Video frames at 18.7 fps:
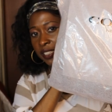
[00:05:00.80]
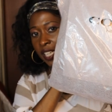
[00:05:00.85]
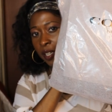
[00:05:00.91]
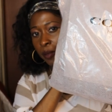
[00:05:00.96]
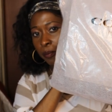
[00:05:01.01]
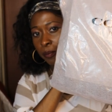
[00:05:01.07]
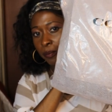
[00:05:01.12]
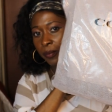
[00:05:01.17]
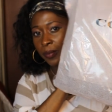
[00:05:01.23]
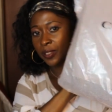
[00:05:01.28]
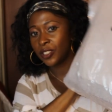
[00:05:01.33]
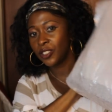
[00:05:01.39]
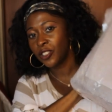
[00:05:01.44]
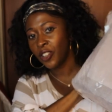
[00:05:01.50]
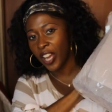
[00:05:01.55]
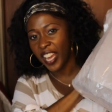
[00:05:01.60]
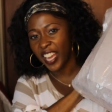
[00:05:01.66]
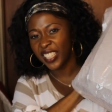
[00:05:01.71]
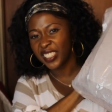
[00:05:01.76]
up. You
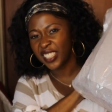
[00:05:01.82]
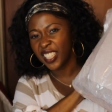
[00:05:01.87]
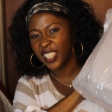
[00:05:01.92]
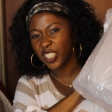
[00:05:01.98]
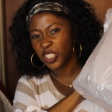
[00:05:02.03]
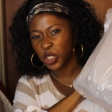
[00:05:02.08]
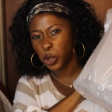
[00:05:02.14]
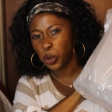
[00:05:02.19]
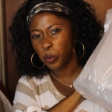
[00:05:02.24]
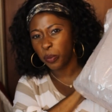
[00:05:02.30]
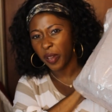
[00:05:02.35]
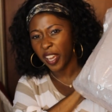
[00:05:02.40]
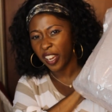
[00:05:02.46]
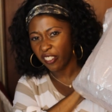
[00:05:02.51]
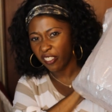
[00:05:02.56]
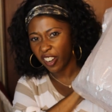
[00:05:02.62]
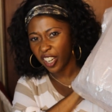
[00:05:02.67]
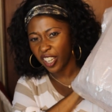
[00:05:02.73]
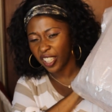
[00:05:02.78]
know I had to get a tote
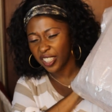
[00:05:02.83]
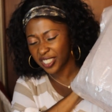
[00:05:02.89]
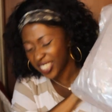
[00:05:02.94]
bag, right?